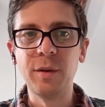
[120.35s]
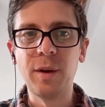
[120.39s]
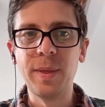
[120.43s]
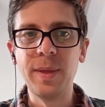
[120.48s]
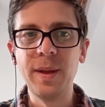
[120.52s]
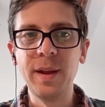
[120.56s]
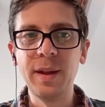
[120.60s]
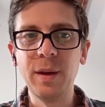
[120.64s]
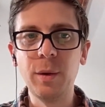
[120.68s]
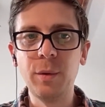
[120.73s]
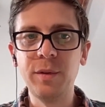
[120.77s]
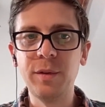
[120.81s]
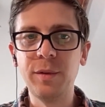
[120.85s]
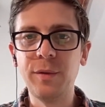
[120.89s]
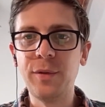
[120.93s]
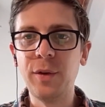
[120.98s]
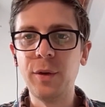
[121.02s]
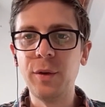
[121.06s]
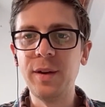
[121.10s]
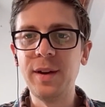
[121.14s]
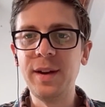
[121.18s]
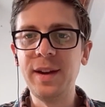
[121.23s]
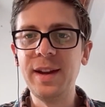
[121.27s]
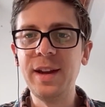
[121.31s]
So I think it was a
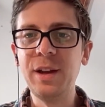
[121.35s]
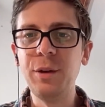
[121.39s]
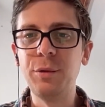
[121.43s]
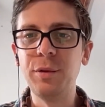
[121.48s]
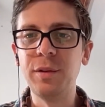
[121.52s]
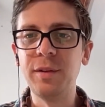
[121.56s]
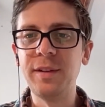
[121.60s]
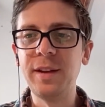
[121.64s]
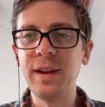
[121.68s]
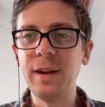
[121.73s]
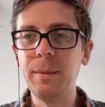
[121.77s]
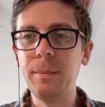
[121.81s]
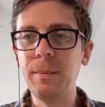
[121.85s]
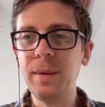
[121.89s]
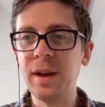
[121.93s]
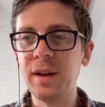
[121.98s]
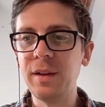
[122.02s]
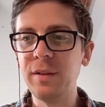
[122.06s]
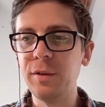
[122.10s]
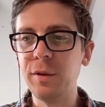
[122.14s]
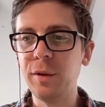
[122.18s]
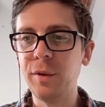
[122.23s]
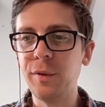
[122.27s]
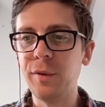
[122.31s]
very interesting
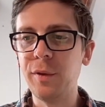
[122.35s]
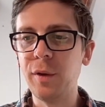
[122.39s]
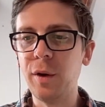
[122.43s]
mix of